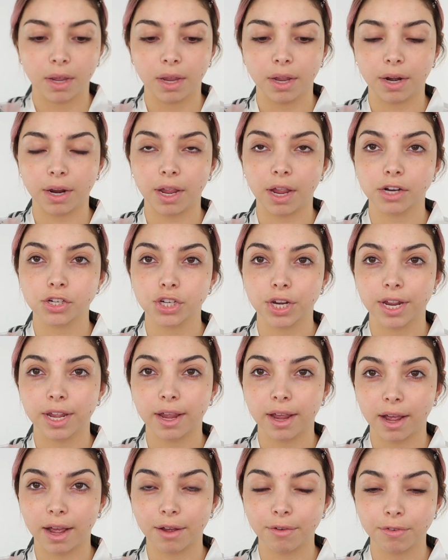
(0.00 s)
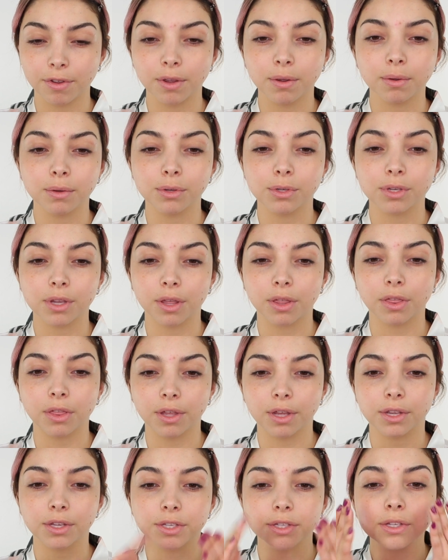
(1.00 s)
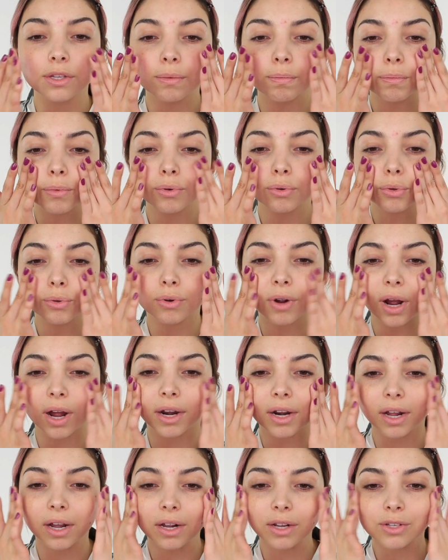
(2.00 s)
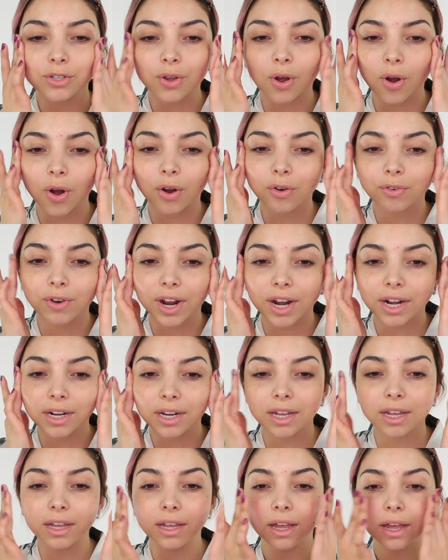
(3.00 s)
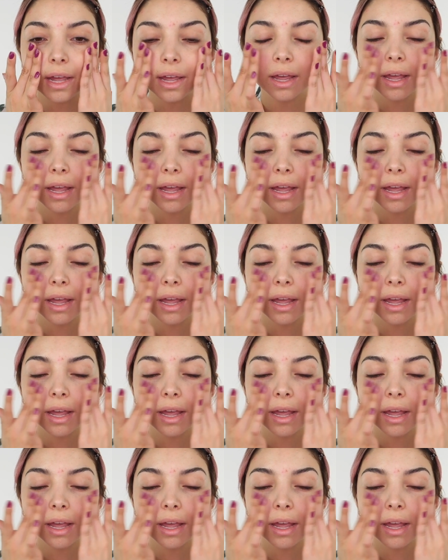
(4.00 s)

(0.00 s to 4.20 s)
And I actually have used this products already,